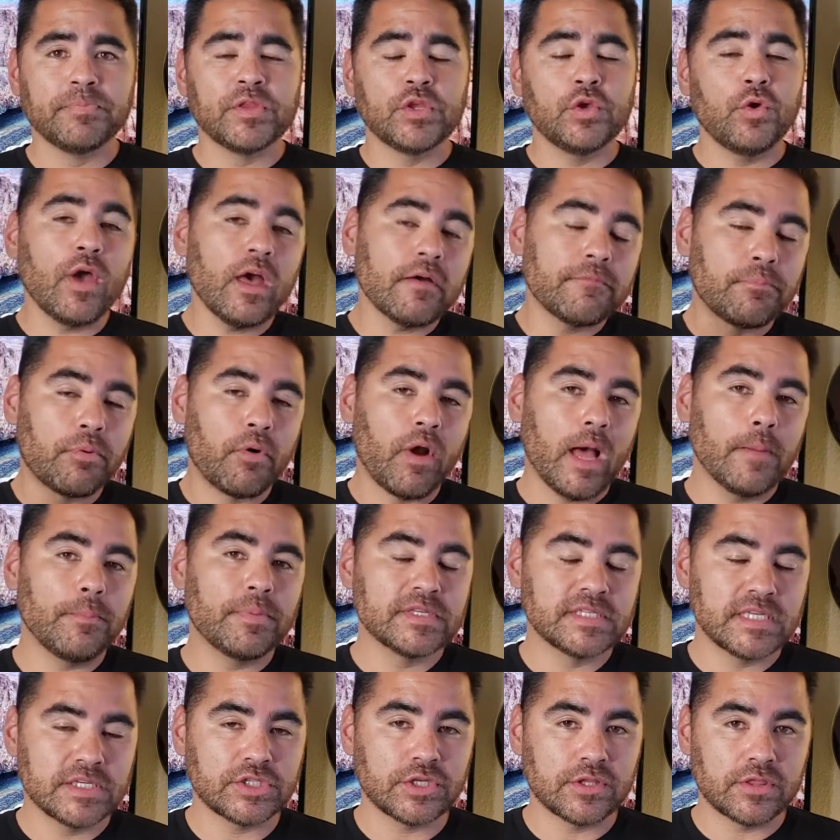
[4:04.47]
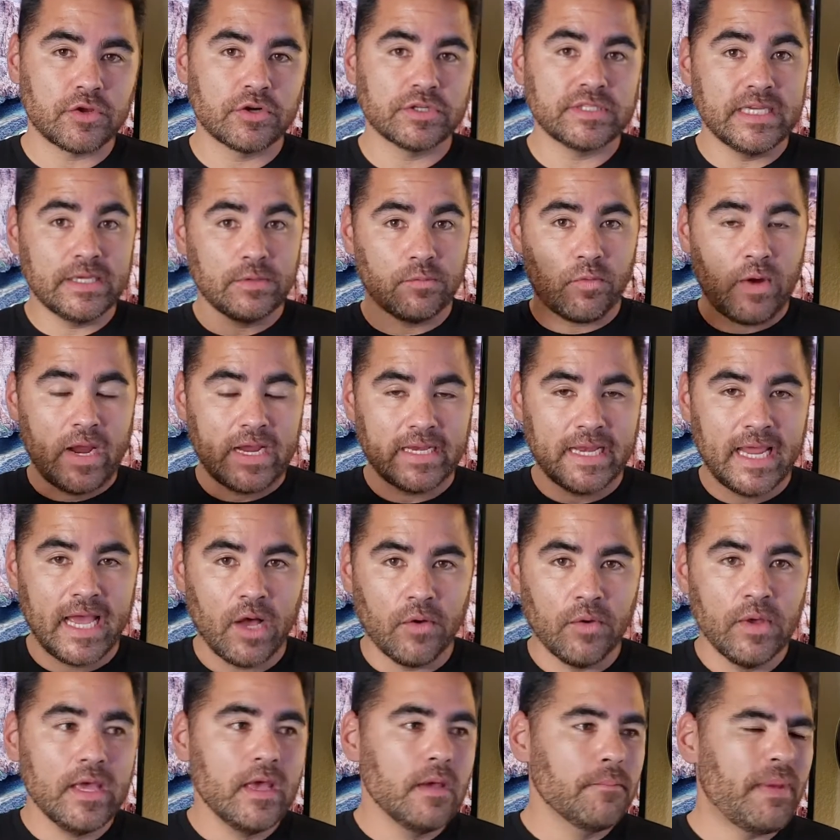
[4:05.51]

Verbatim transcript: you have Proposition 13 right now.